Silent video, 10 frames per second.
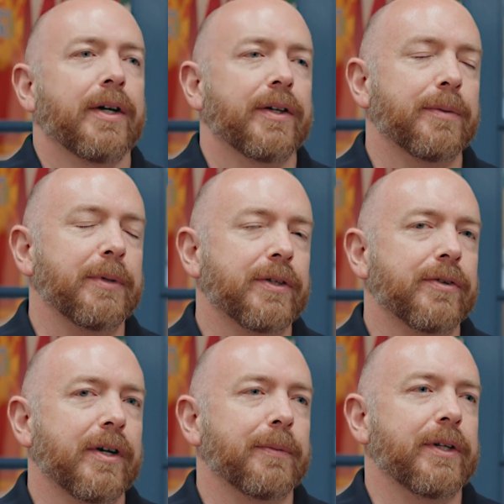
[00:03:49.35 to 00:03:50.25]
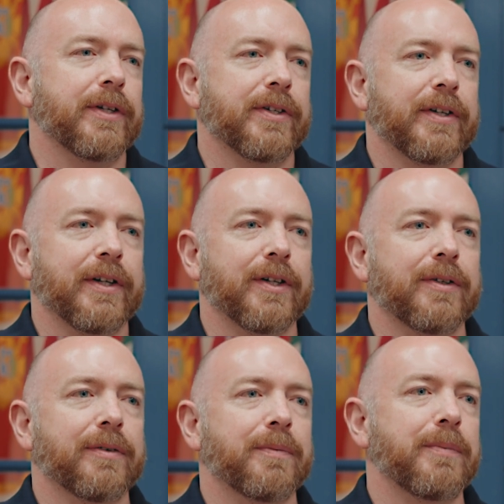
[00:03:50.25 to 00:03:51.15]
The biggest recommendation I
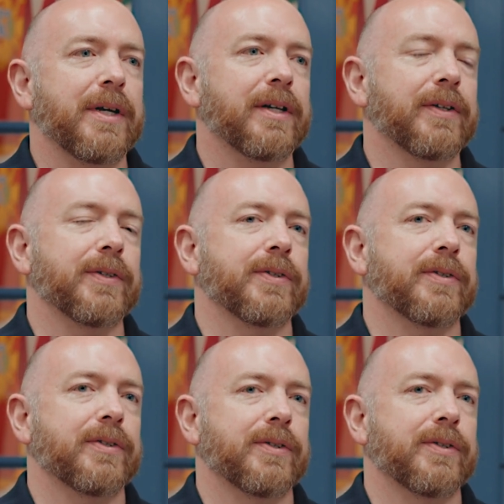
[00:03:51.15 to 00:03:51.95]
can make is